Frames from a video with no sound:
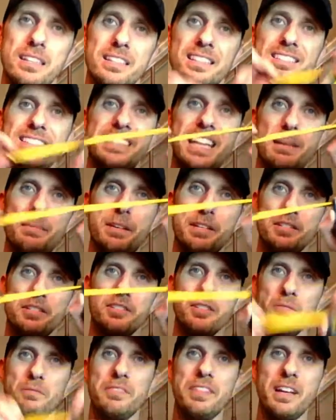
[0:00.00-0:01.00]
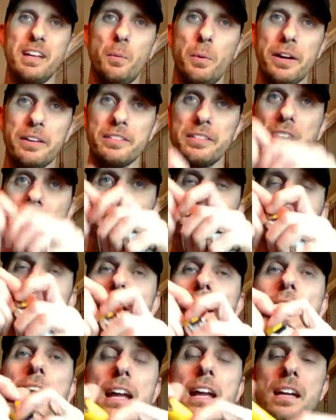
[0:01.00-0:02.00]
Tape measure, don't think weird thoughts.
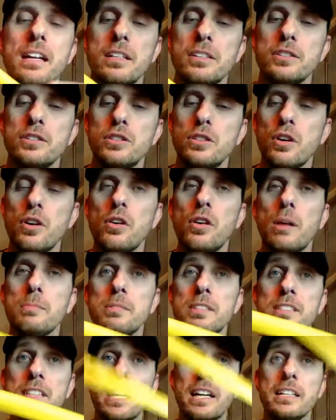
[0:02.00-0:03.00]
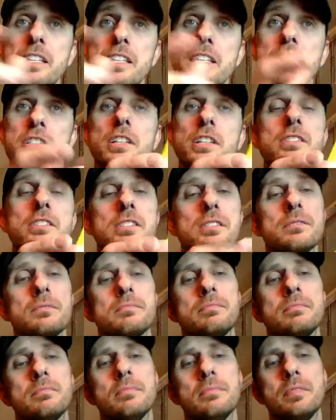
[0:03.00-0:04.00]
But hey, so I'm designing shirts.
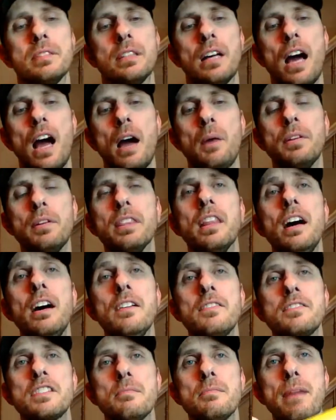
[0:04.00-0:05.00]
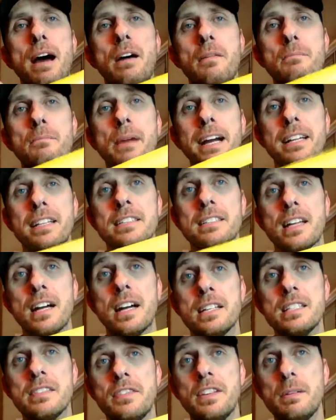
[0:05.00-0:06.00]
I would love some mountain bike
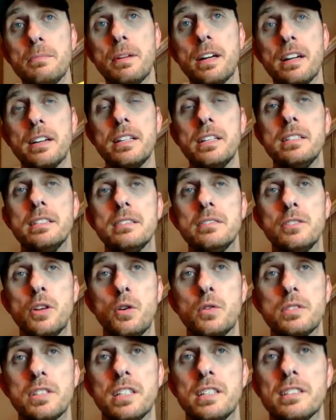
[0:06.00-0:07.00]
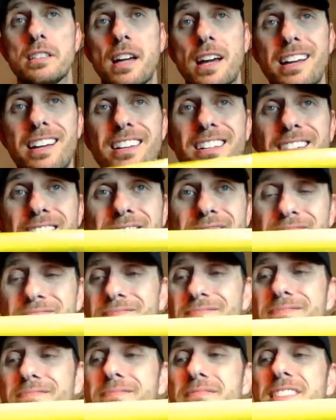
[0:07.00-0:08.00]
designs if anybody knows a designer.
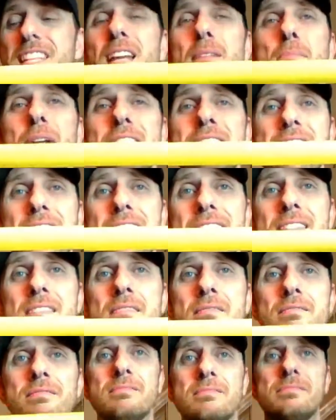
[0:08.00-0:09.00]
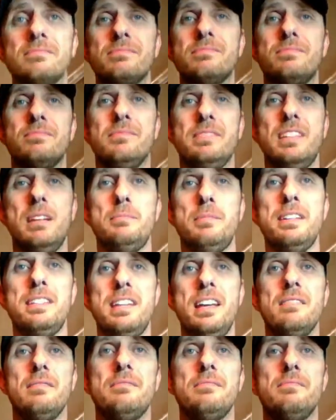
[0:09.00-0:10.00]
10 by 10. 10 by
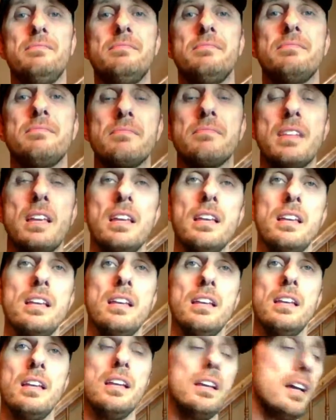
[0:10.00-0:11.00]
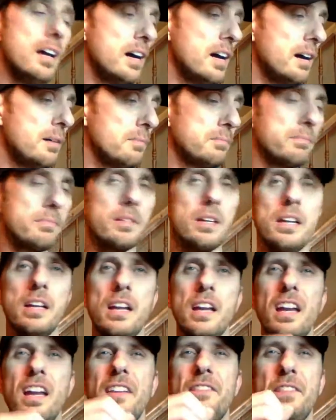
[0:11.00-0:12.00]
10. Um,
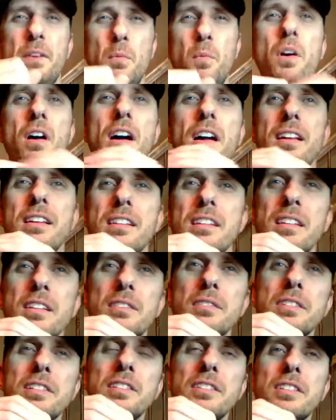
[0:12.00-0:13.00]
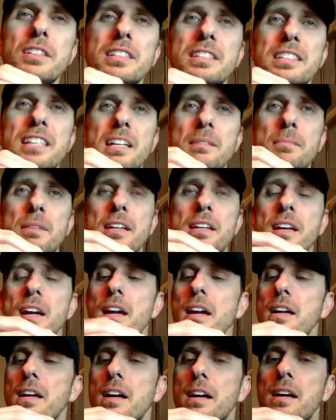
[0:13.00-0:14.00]
if you want, you know, you could send
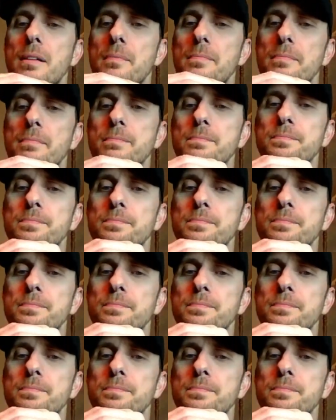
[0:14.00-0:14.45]
me a um,